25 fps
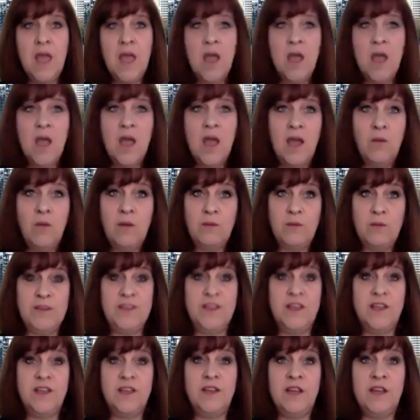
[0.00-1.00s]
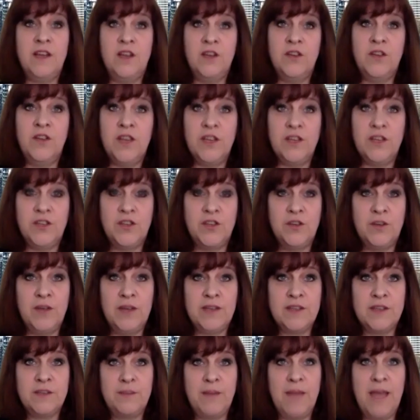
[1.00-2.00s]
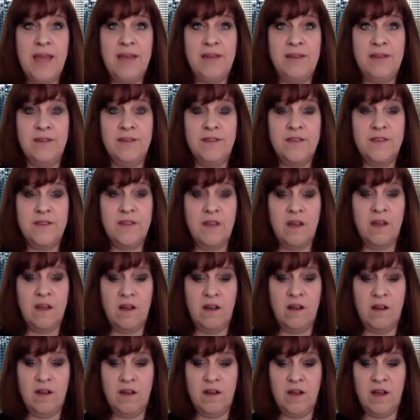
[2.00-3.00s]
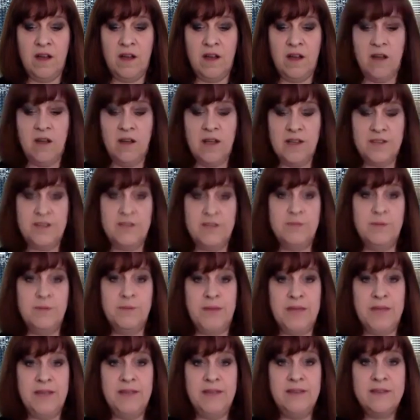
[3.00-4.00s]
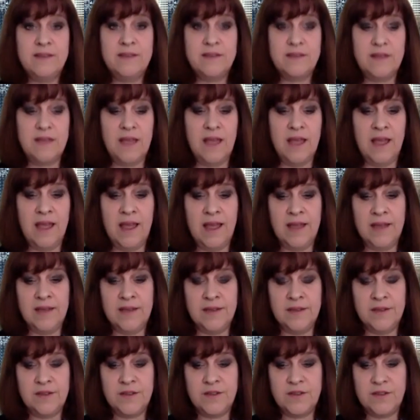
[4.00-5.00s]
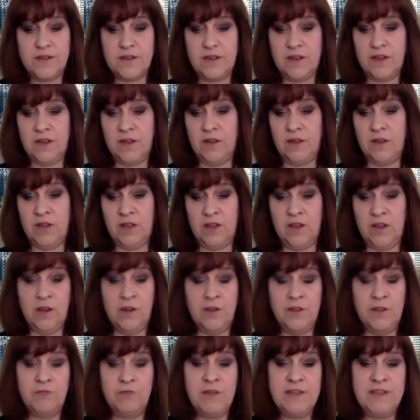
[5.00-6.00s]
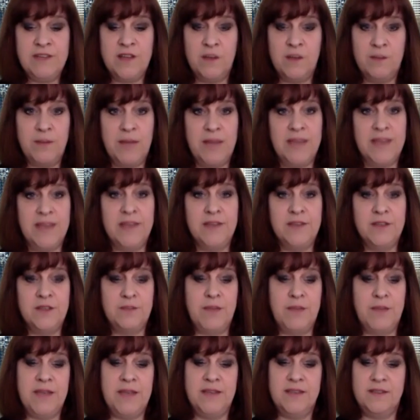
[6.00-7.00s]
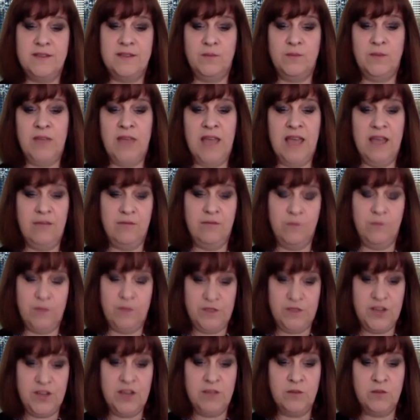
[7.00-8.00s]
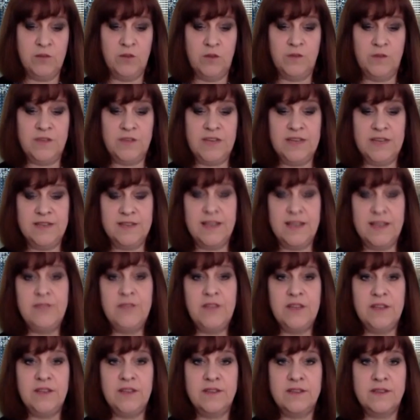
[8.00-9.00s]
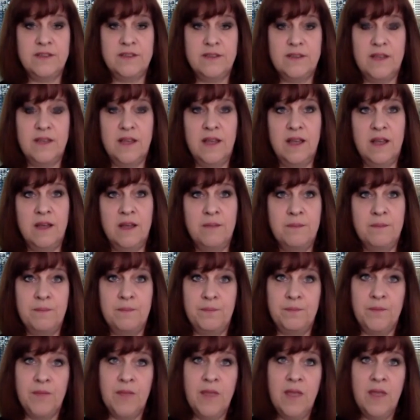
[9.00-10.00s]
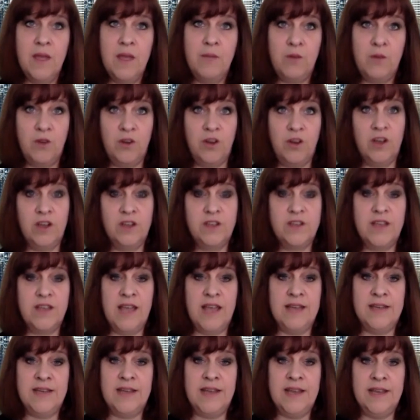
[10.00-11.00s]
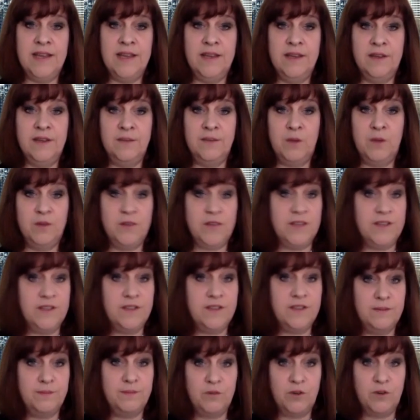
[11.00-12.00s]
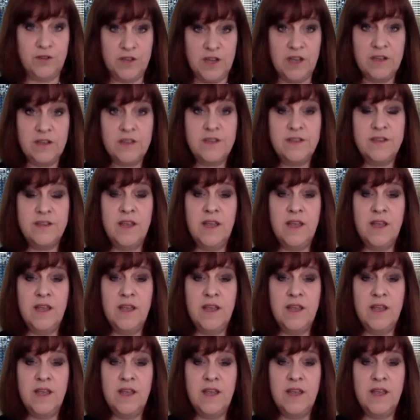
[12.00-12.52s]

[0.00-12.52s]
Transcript: Well, we certainly are looking to expand our customer base. And, in the retail banking space, we have with Chetwood, obviously a savings product and a deposit product.